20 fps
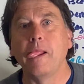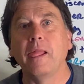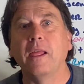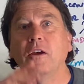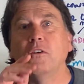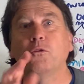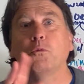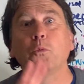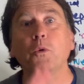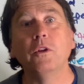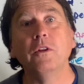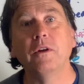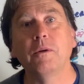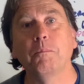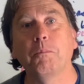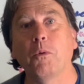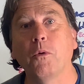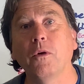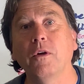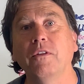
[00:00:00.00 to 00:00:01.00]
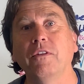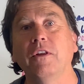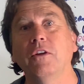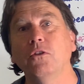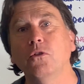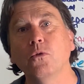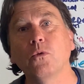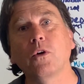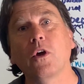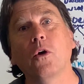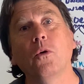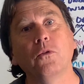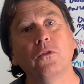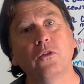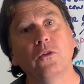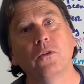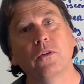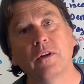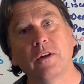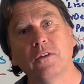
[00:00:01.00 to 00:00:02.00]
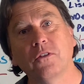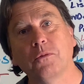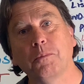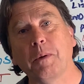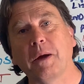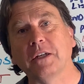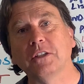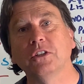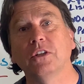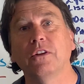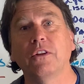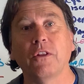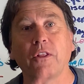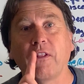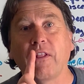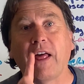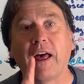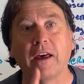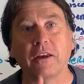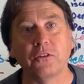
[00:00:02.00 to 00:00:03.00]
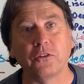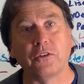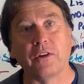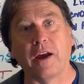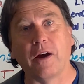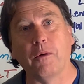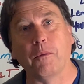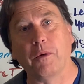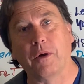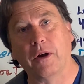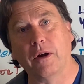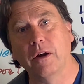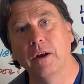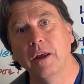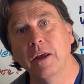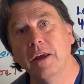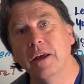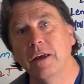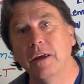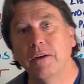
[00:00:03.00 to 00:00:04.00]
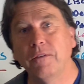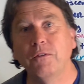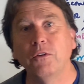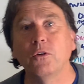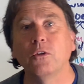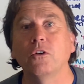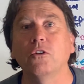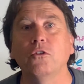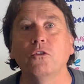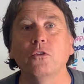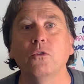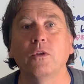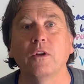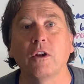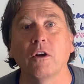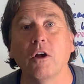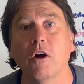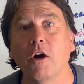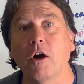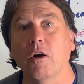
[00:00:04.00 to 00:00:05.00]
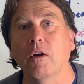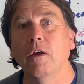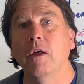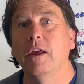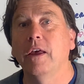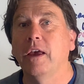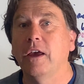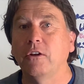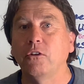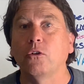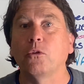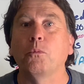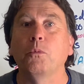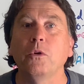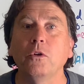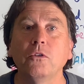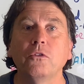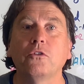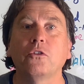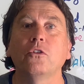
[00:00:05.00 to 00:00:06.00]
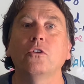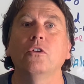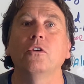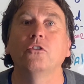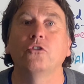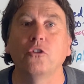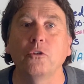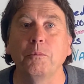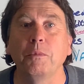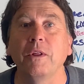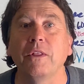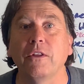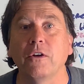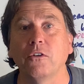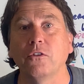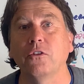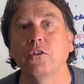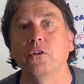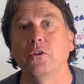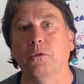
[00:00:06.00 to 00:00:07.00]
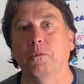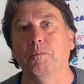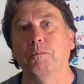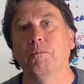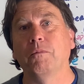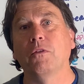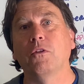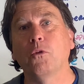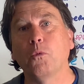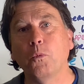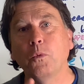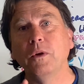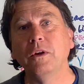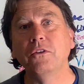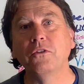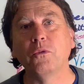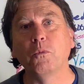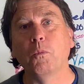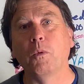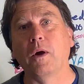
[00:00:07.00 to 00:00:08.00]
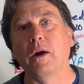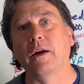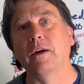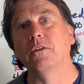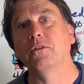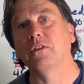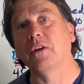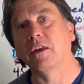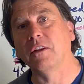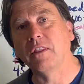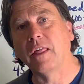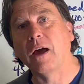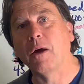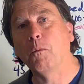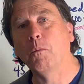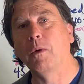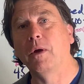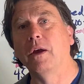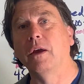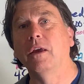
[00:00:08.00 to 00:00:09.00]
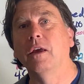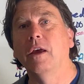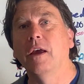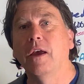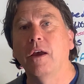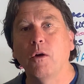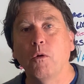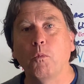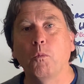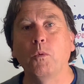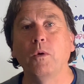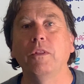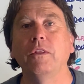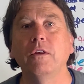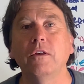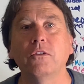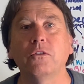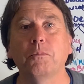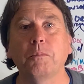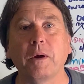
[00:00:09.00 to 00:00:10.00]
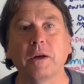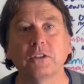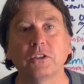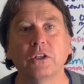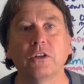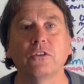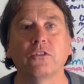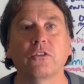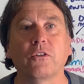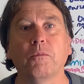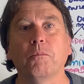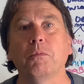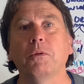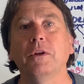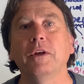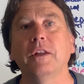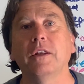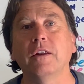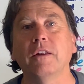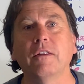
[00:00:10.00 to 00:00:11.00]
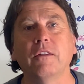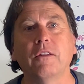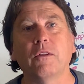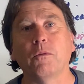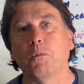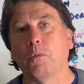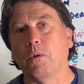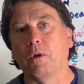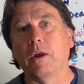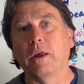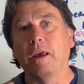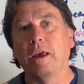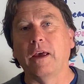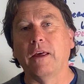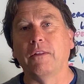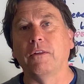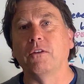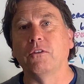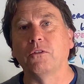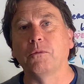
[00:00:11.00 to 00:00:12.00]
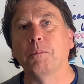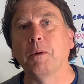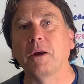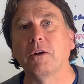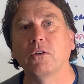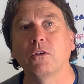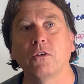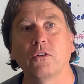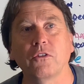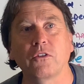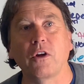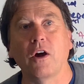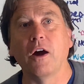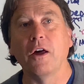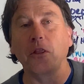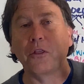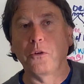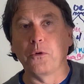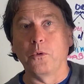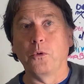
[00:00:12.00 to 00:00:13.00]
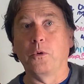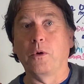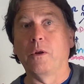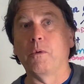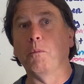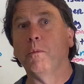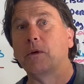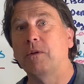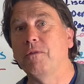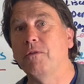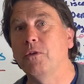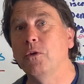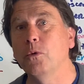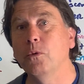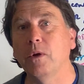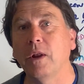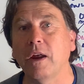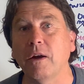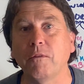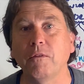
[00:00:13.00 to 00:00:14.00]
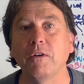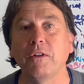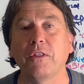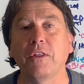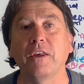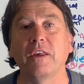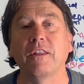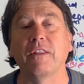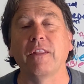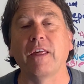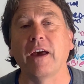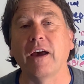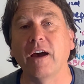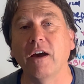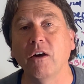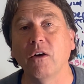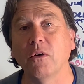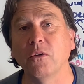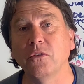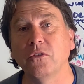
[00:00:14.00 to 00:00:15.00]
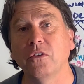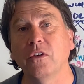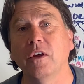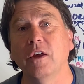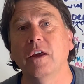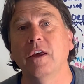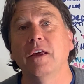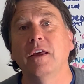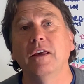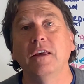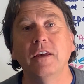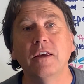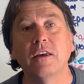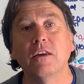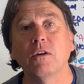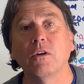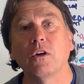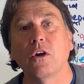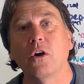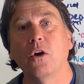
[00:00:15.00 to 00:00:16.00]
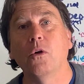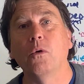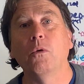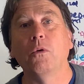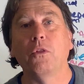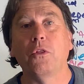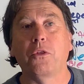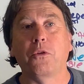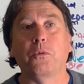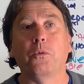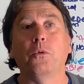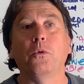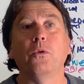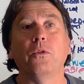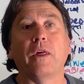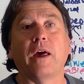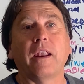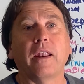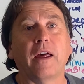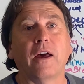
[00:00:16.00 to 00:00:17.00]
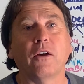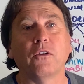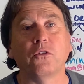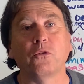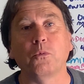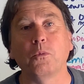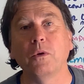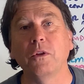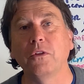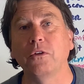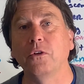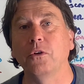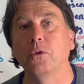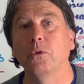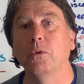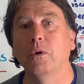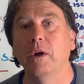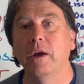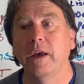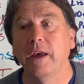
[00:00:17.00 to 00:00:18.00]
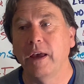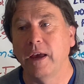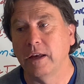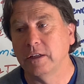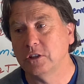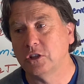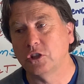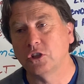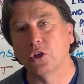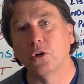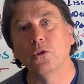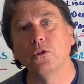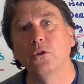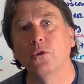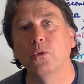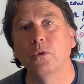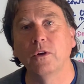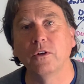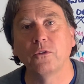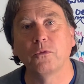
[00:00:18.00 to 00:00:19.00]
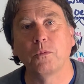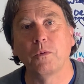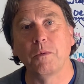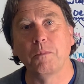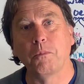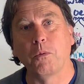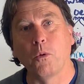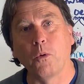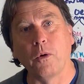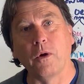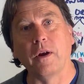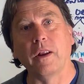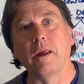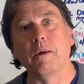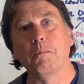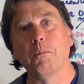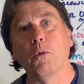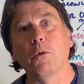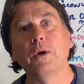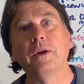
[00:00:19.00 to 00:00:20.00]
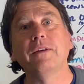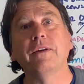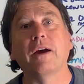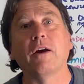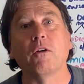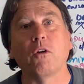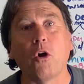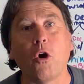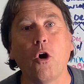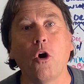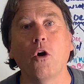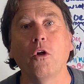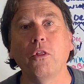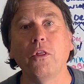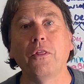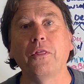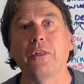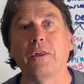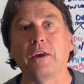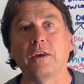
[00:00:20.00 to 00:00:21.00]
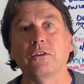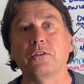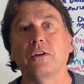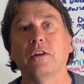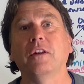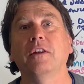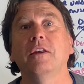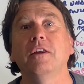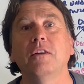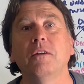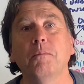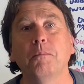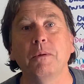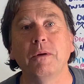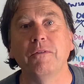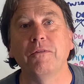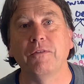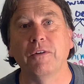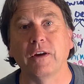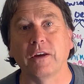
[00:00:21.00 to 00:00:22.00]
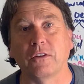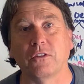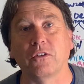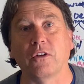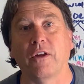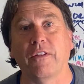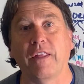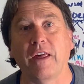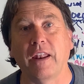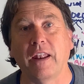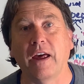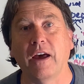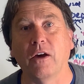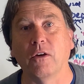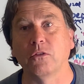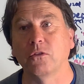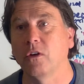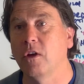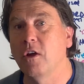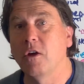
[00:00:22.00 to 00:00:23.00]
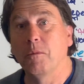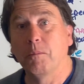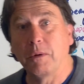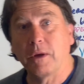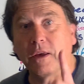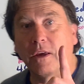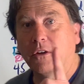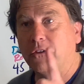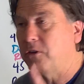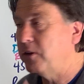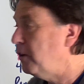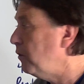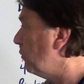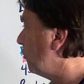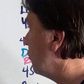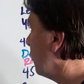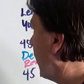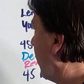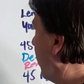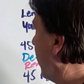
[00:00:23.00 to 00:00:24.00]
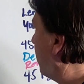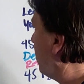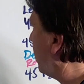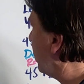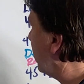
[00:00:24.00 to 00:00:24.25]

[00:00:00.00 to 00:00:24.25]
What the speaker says: It's really important that you go to the inspection to the last hour, if you can do it at all. And your realtor should be there too. The reason why is that way, when the inspection is completed and the inspector has gone through and reviewed everything in the house, he can go through that house with you and show you his report and point out all the things that need to be fixed on that house. Because his job